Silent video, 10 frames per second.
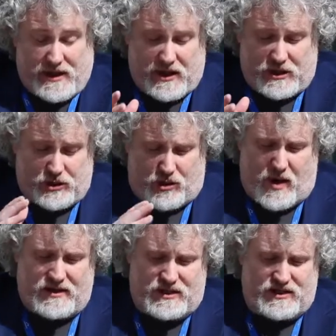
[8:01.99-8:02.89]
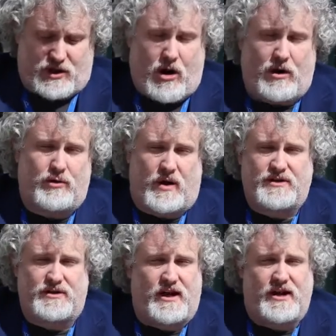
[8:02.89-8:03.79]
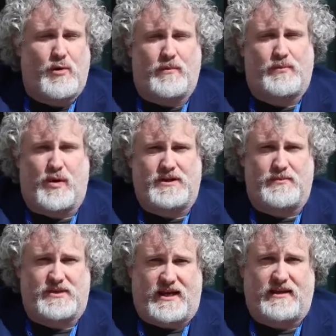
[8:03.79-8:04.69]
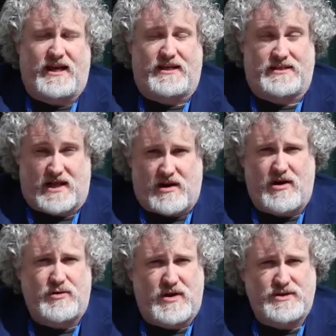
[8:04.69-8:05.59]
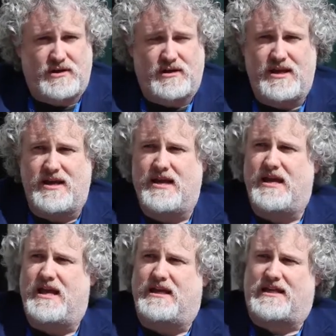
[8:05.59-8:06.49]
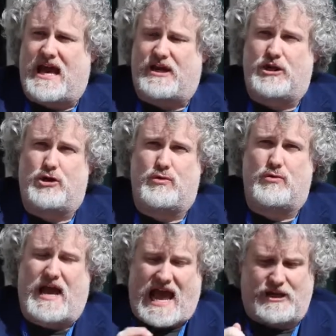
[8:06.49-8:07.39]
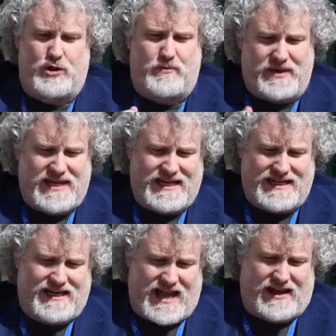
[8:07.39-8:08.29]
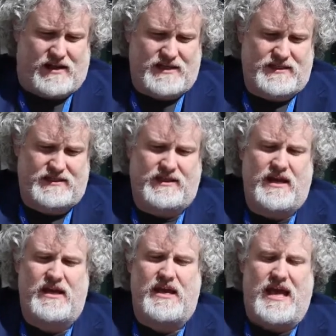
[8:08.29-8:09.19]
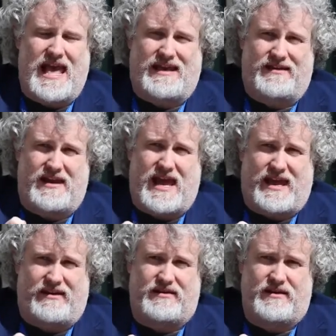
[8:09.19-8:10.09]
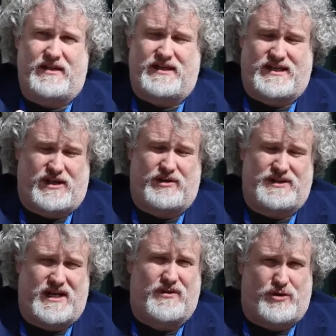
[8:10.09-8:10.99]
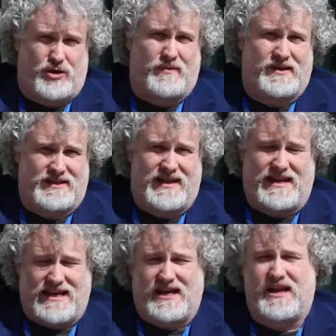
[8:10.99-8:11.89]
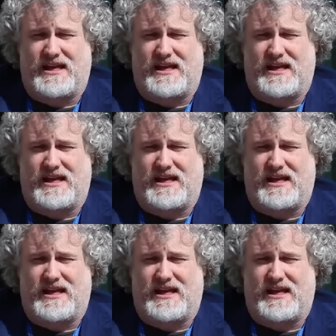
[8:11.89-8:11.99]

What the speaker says: Your question is a hard question, and I don't want to pretend like it's not a hard question. Is how do you be a data analyst and continue to see other humans in that data?